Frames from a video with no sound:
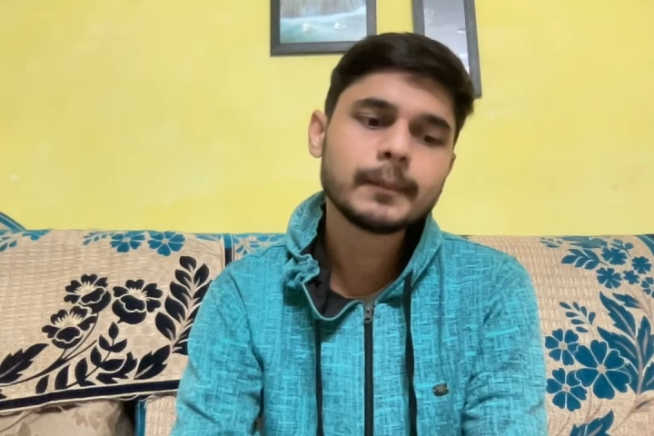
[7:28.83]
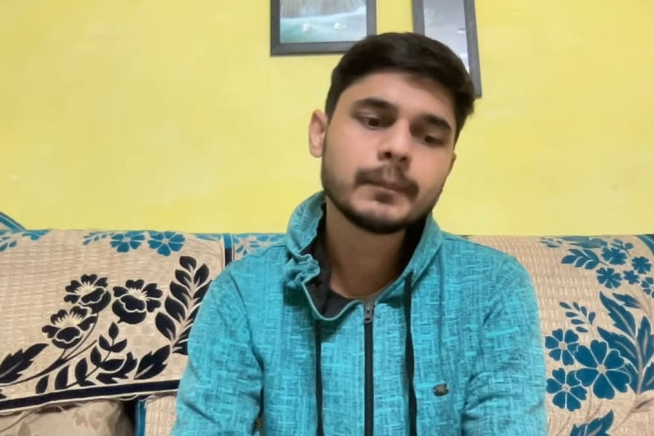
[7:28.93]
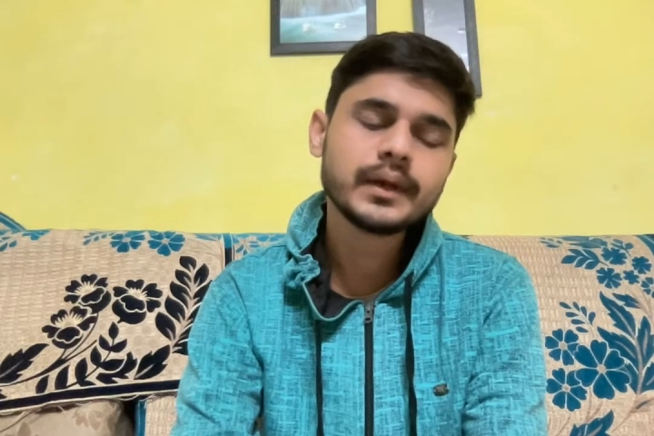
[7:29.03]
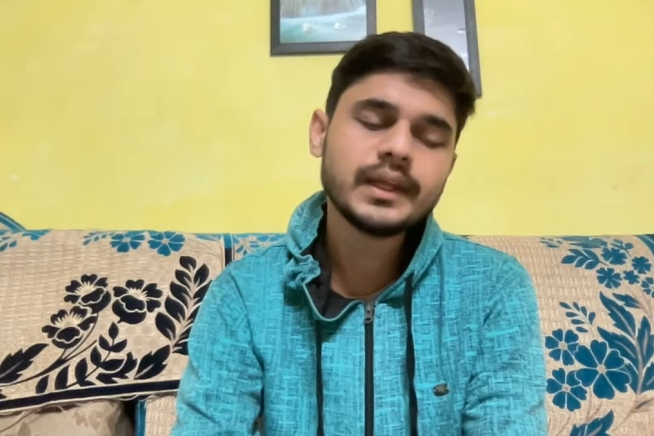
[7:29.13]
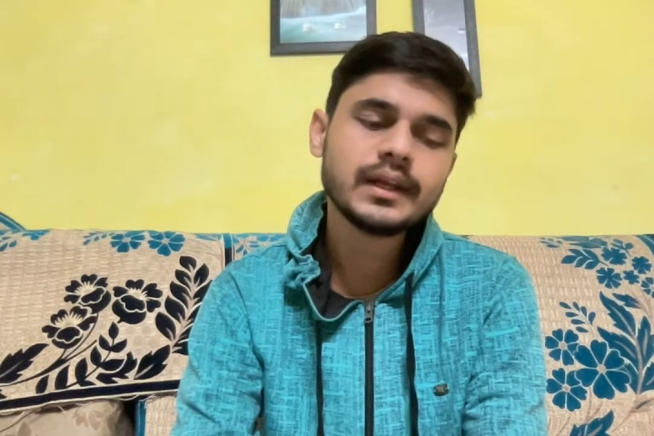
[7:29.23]

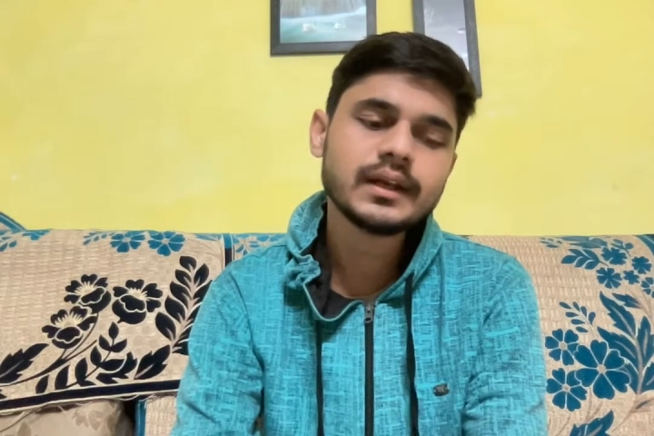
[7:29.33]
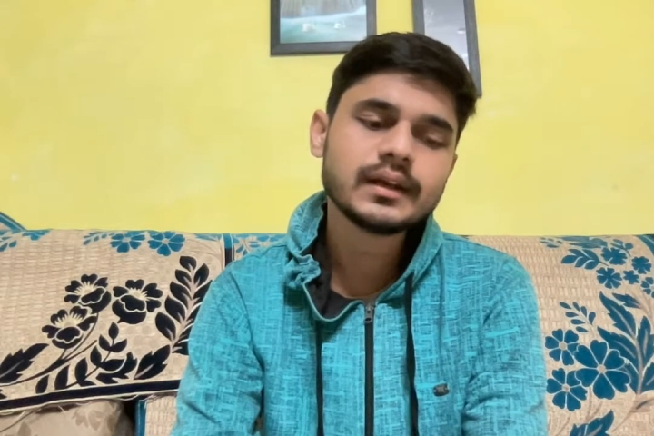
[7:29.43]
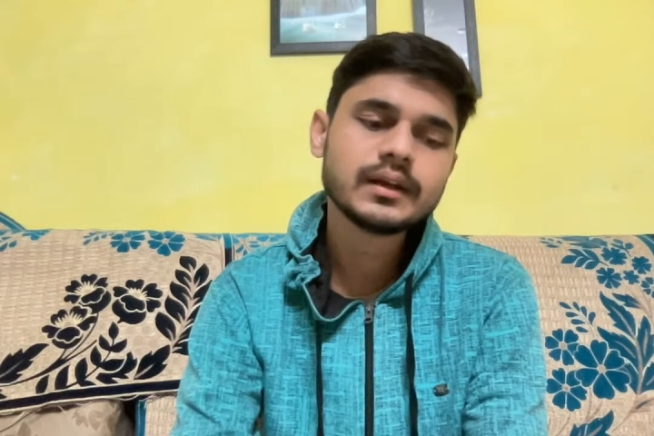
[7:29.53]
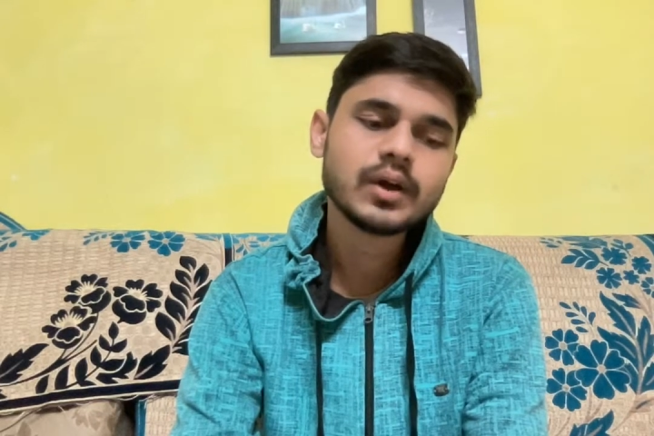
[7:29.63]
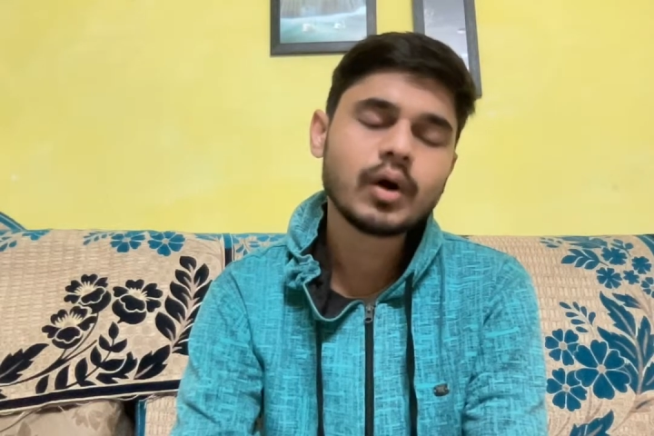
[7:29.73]
deal
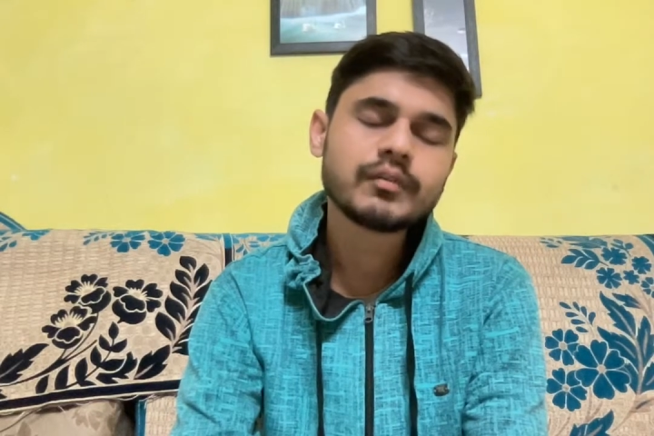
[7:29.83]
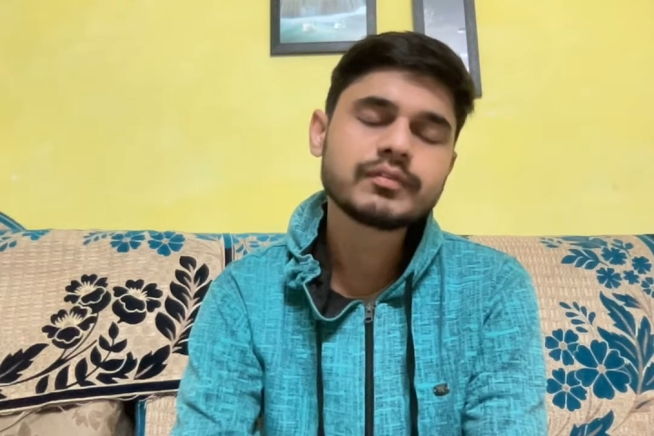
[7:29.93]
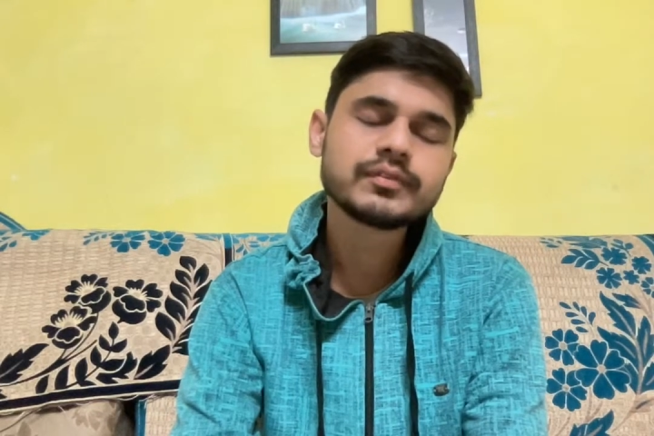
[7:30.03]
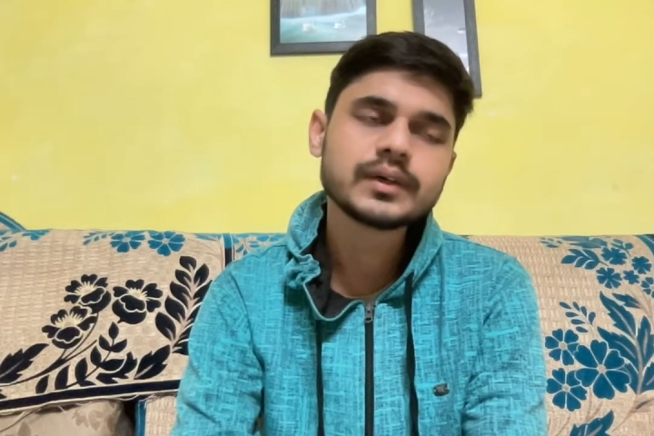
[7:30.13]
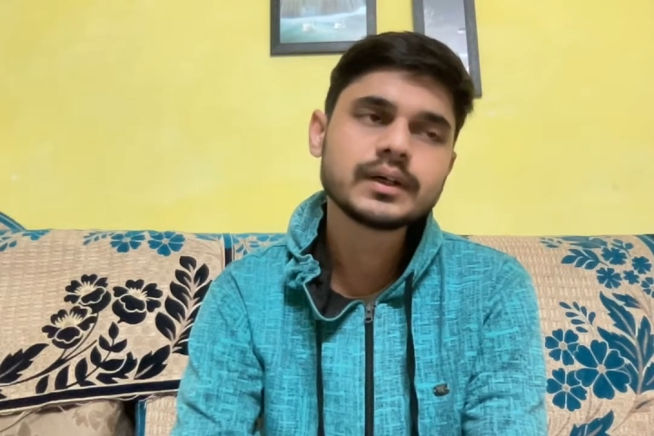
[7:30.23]

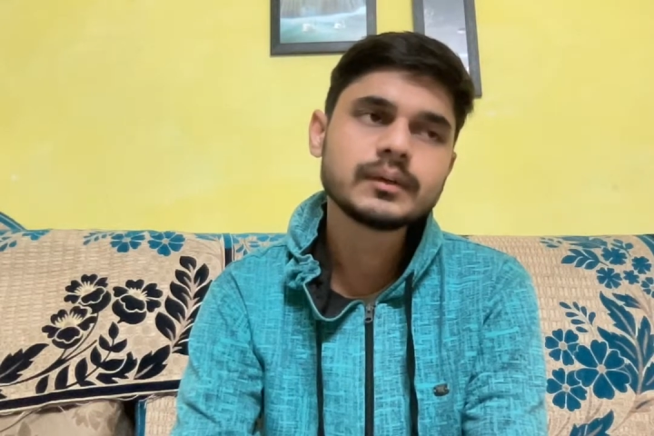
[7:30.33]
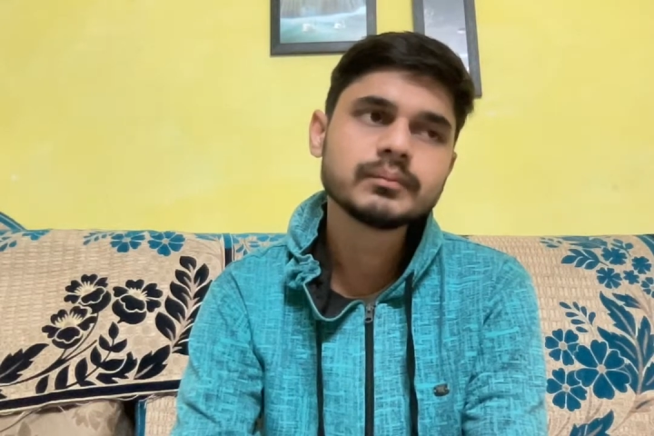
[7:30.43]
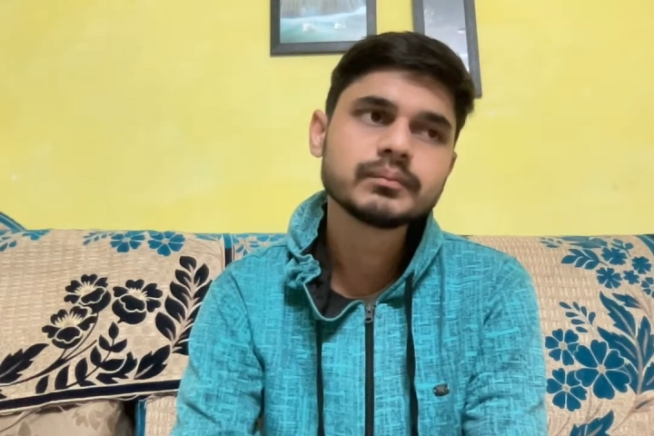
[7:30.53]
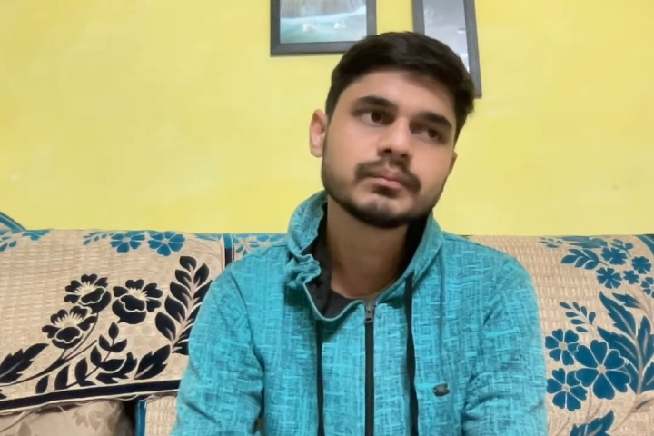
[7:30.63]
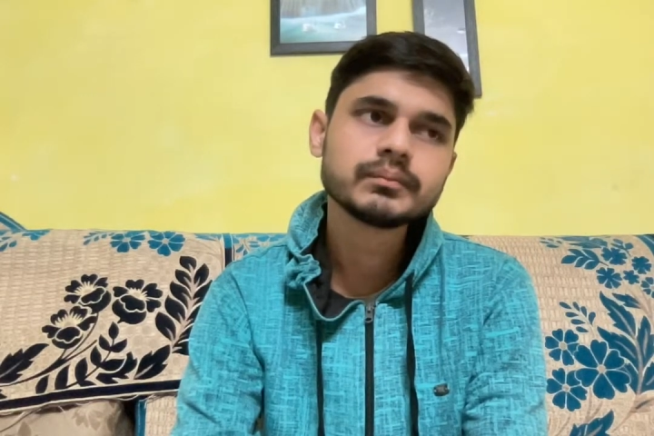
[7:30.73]
of
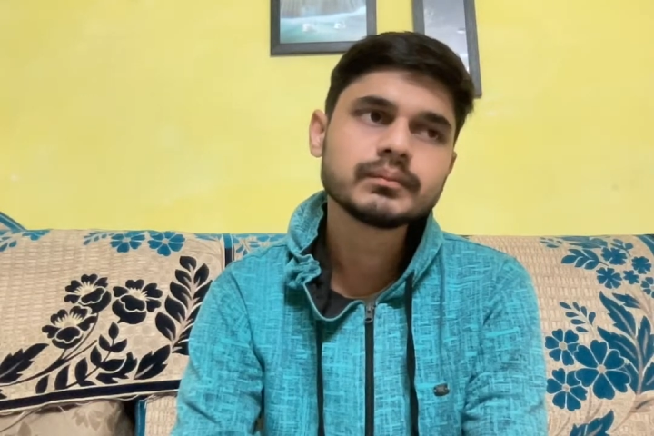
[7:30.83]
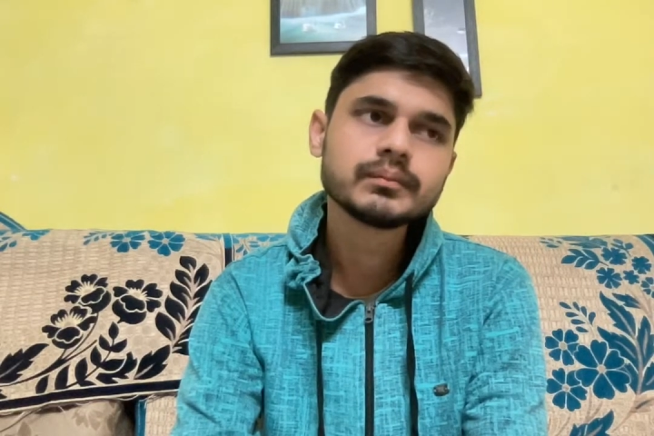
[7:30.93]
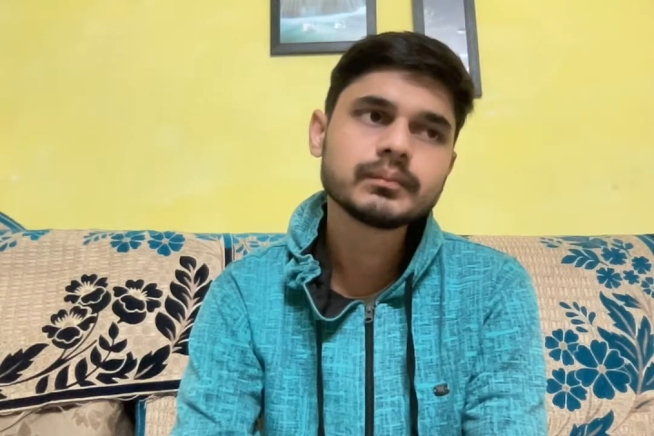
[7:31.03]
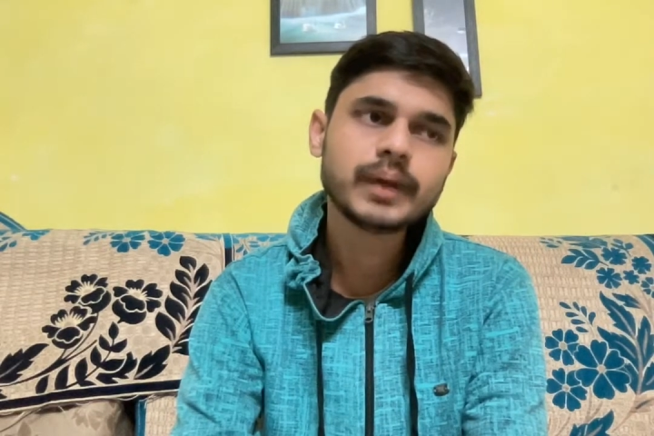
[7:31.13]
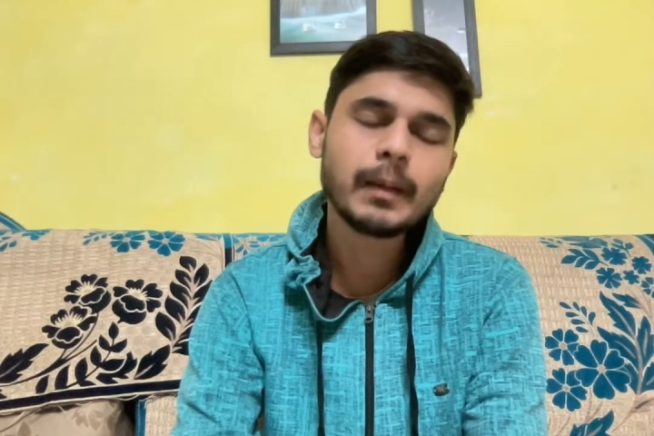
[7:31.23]

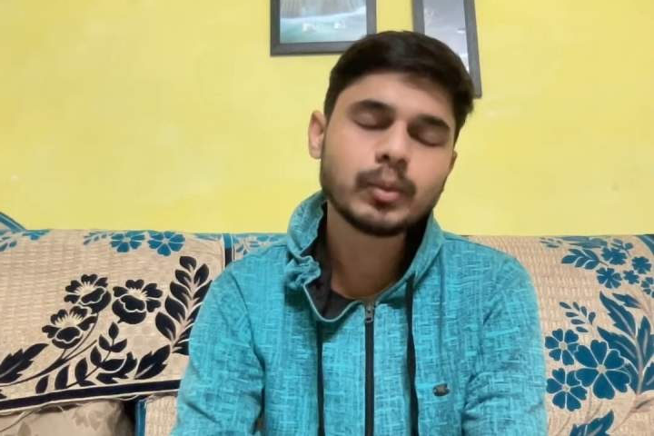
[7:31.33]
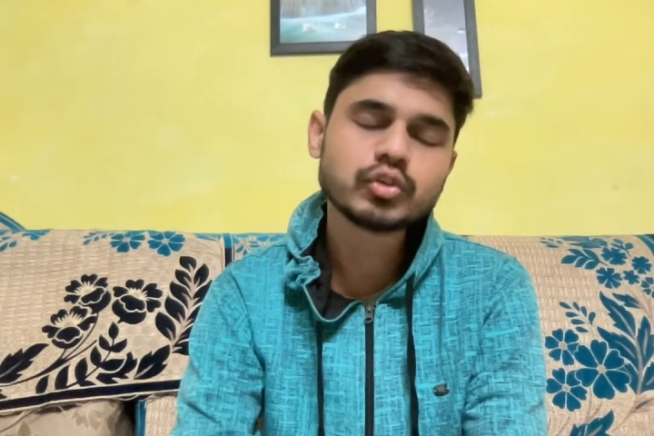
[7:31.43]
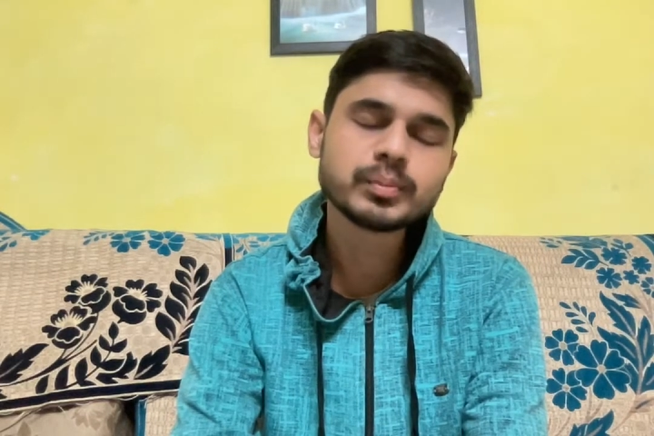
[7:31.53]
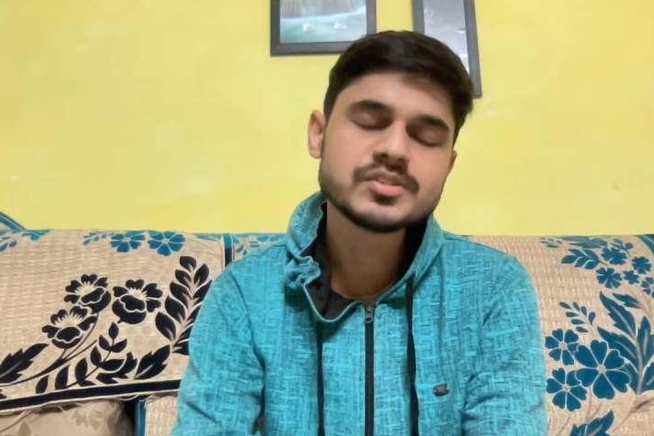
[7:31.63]
BrahMos